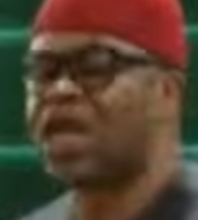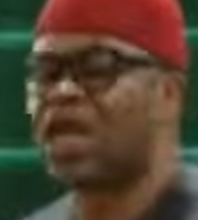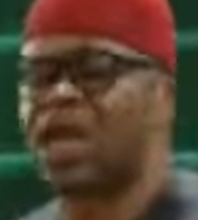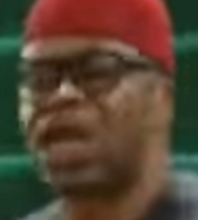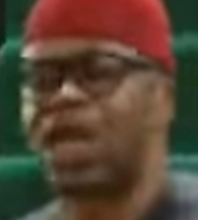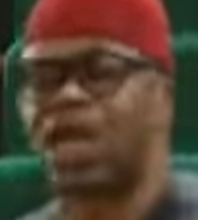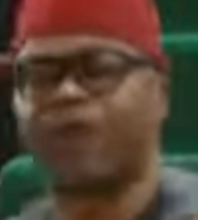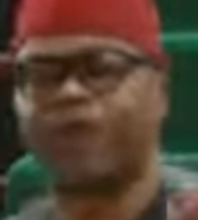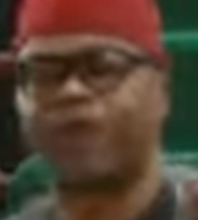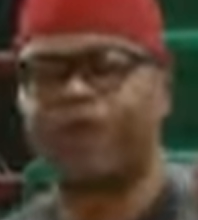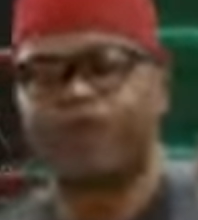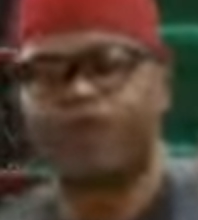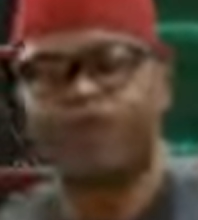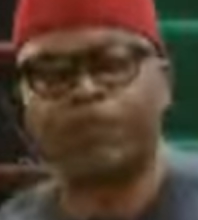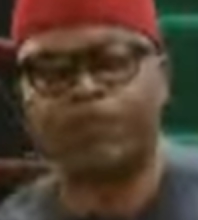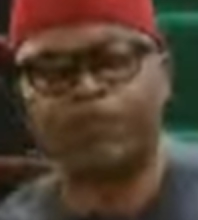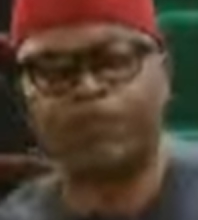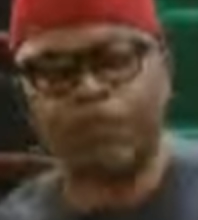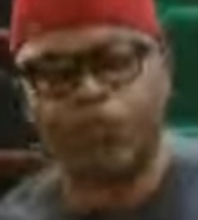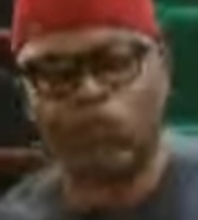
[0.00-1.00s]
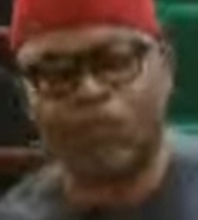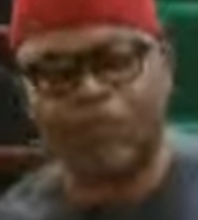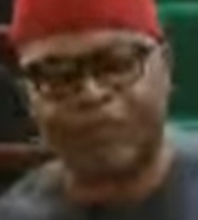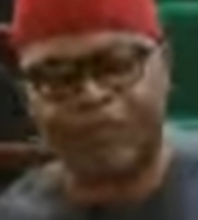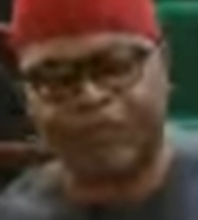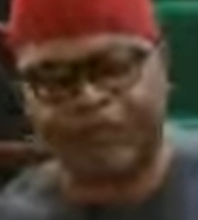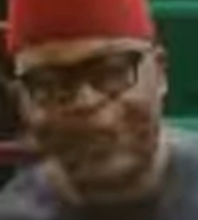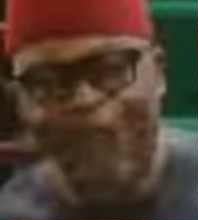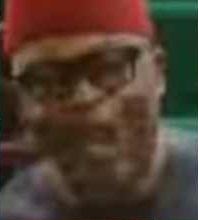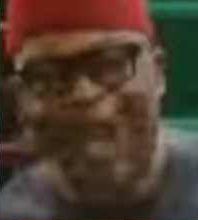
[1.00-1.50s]
he
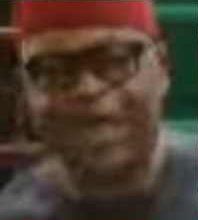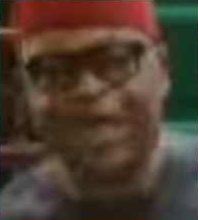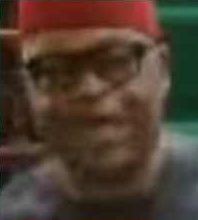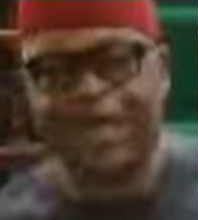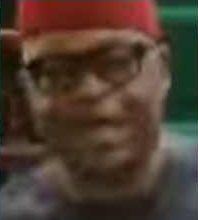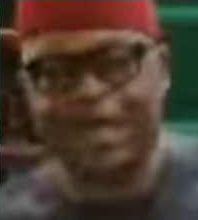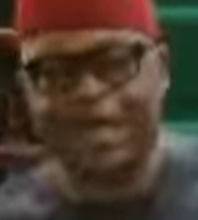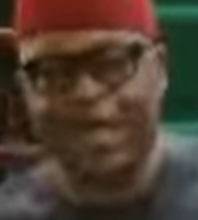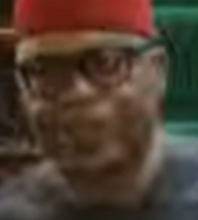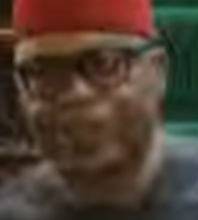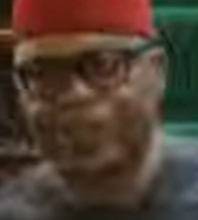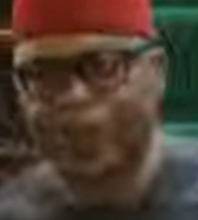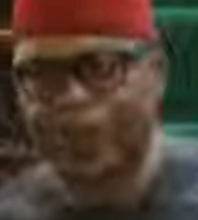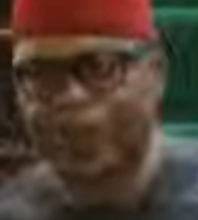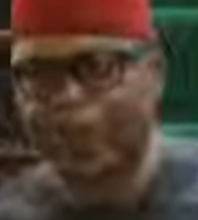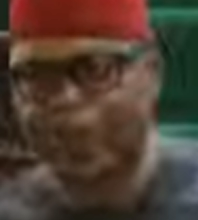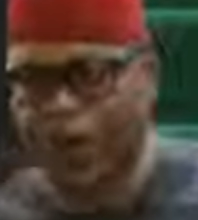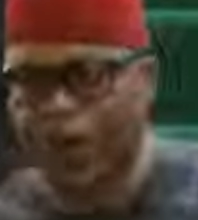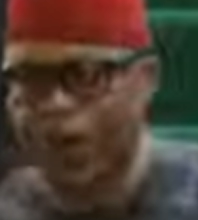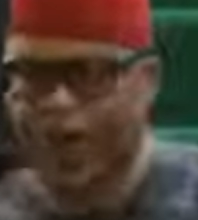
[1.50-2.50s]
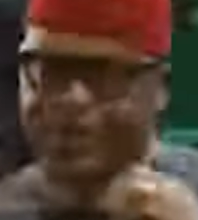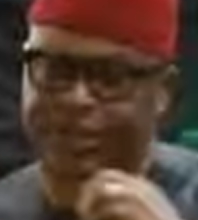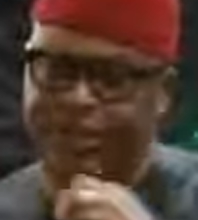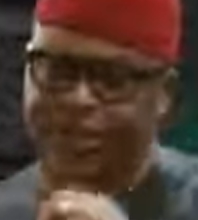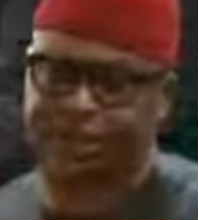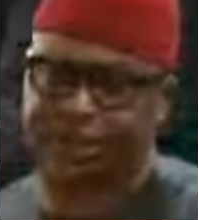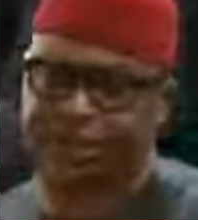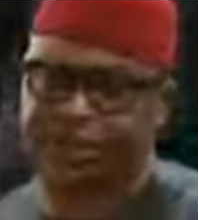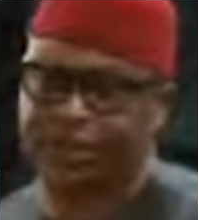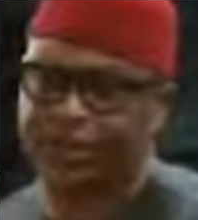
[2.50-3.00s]
notified the Nigerian
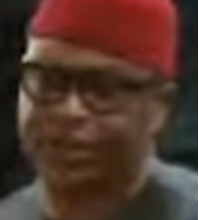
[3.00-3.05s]
police